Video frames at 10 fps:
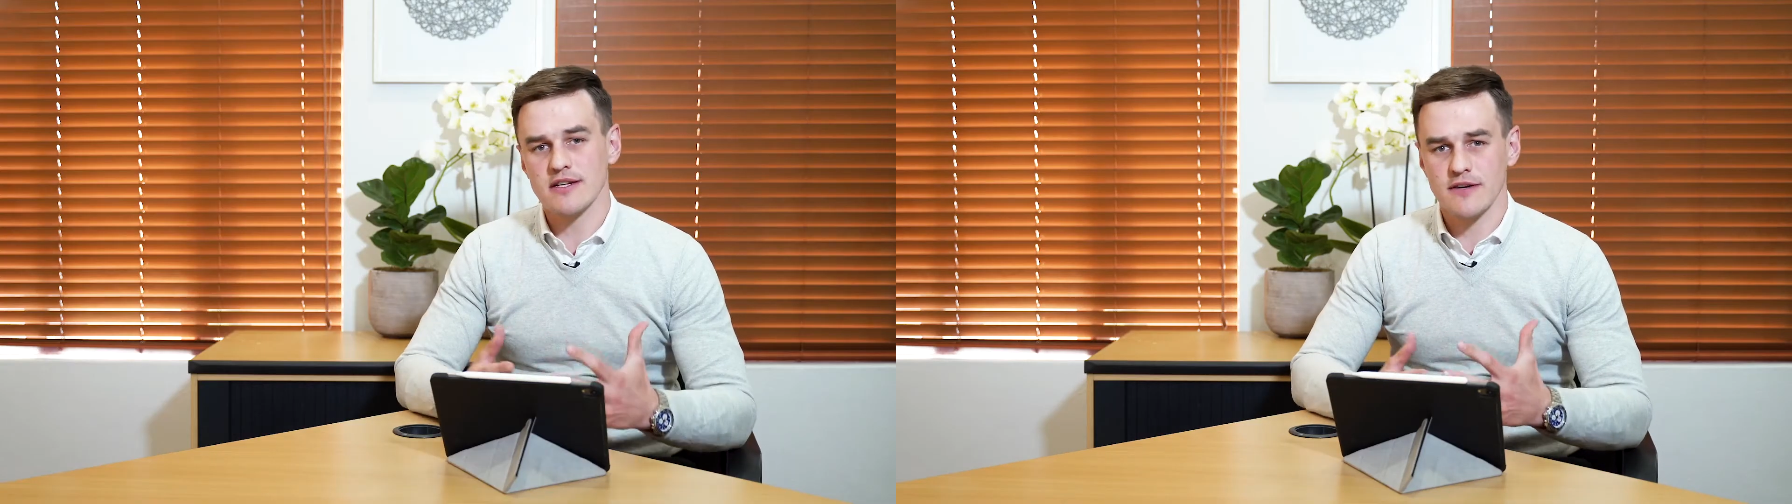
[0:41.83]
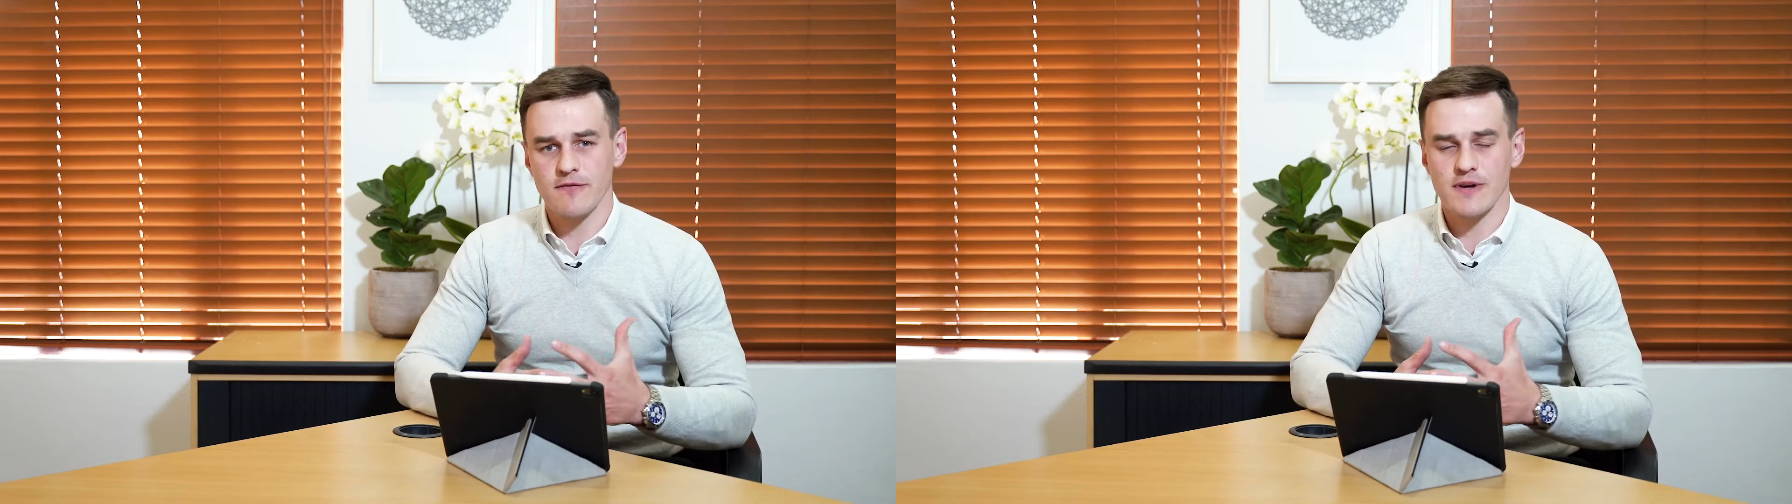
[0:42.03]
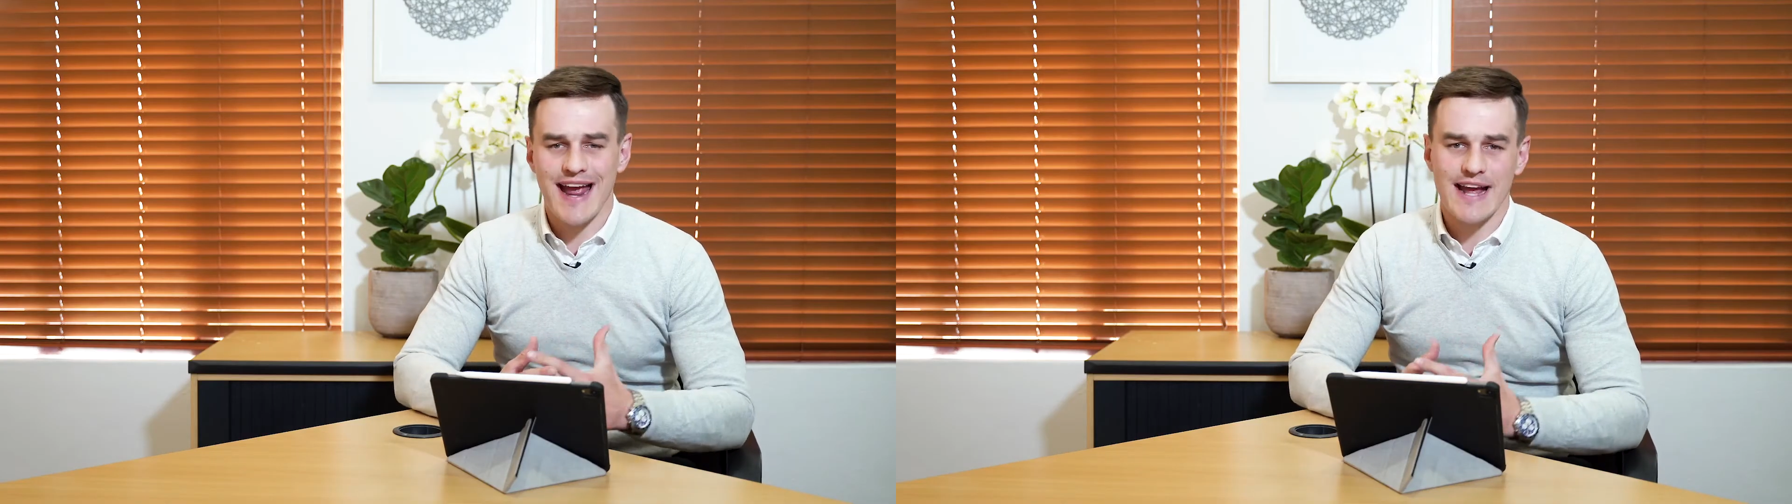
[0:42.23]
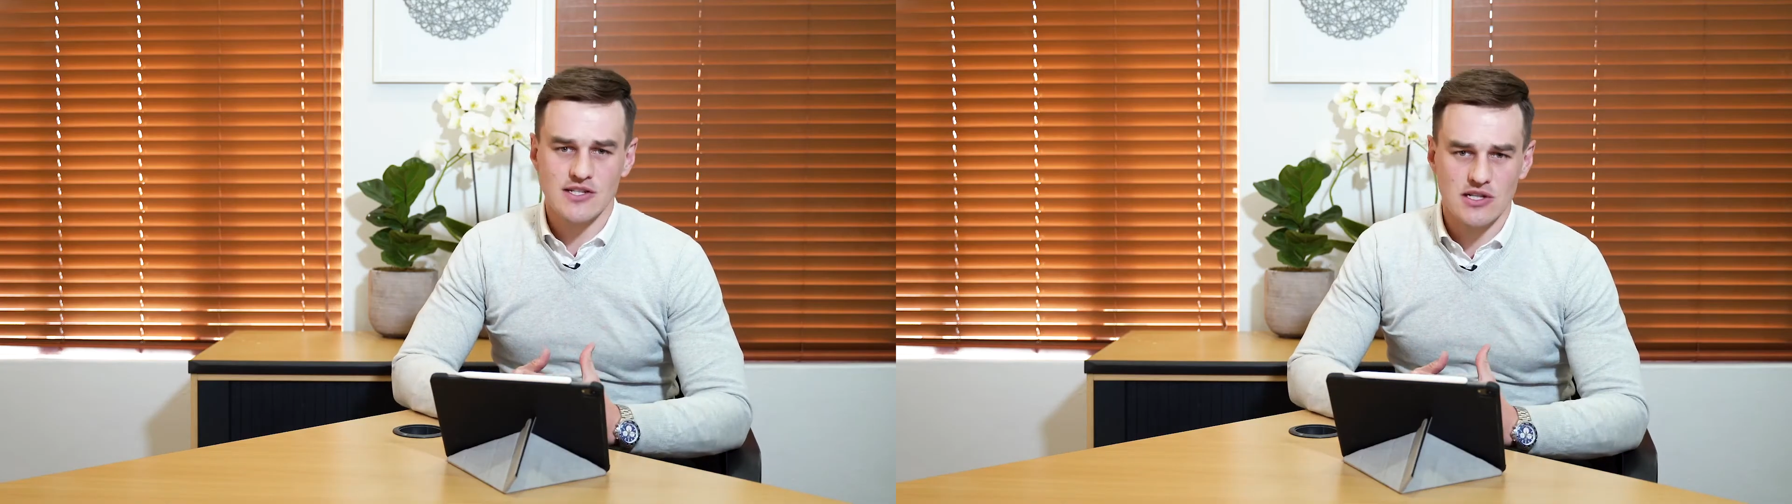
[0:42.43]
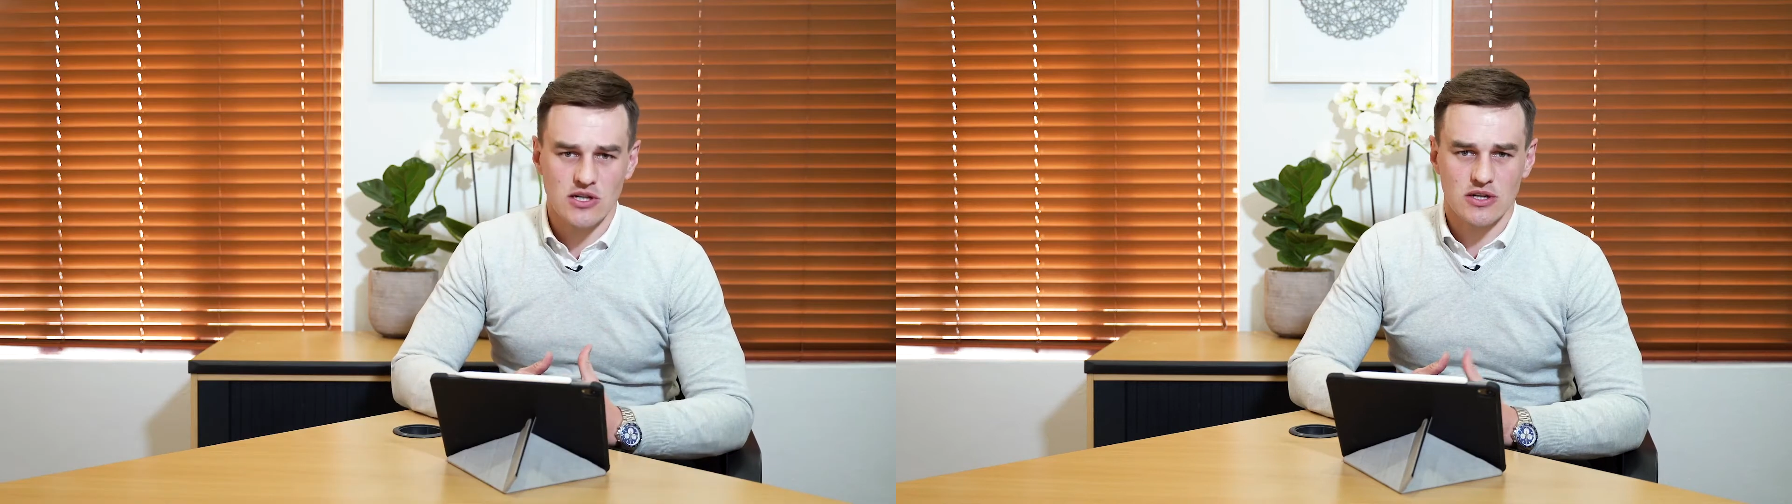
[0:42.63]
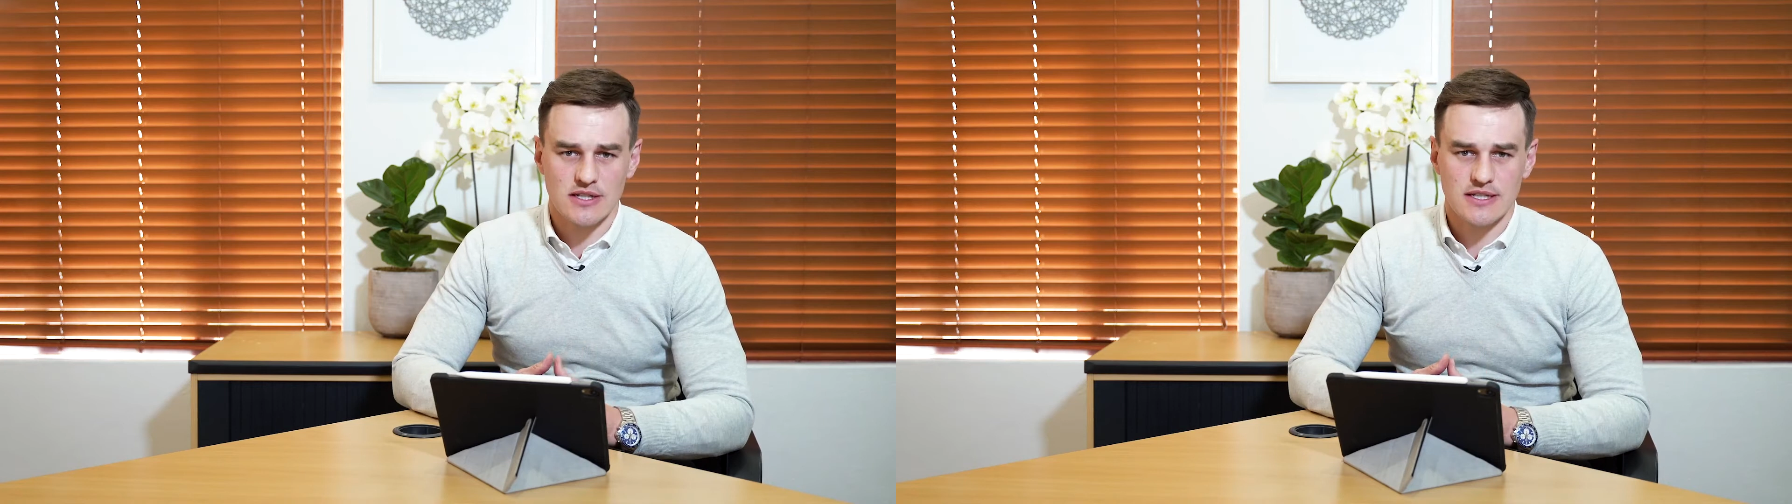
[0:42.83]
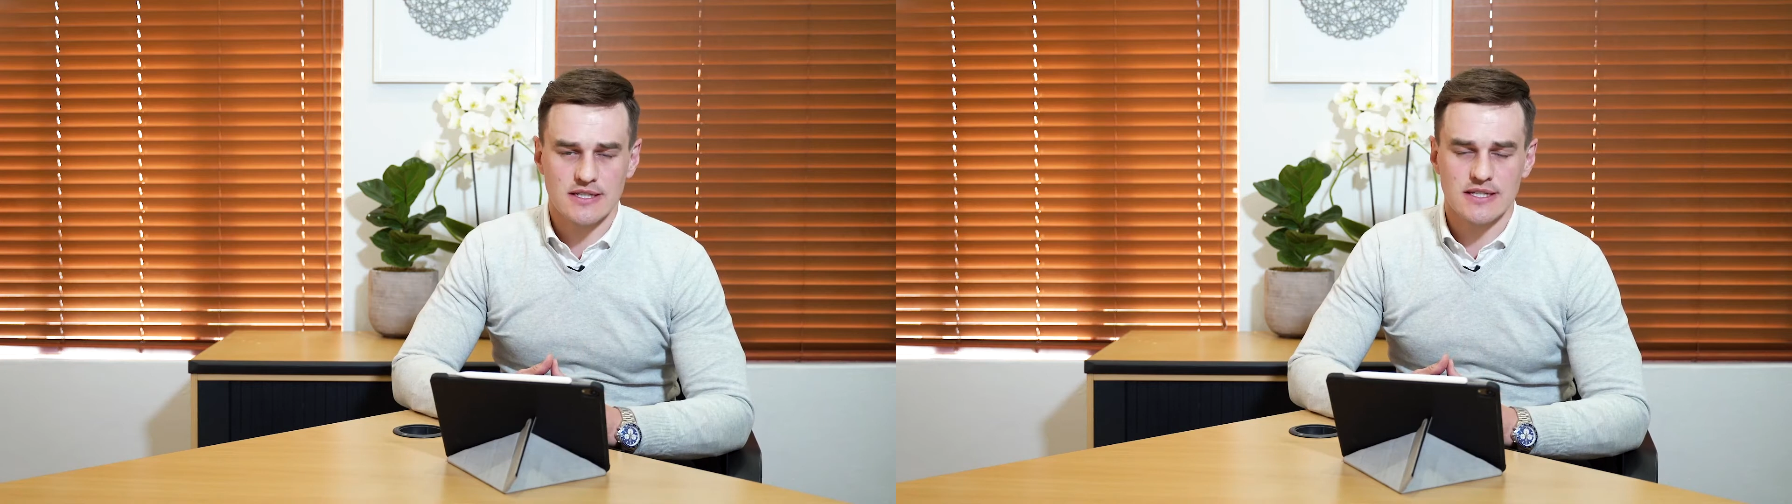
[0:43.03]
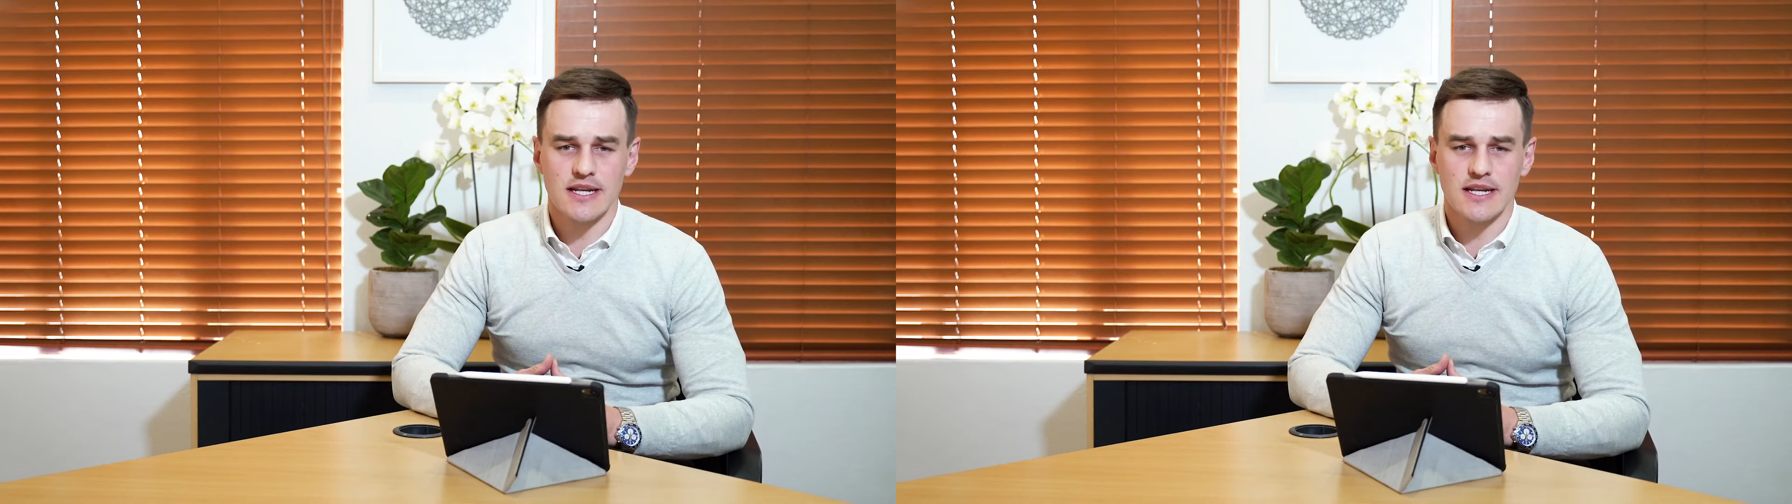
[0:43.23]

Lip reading: different asset classes,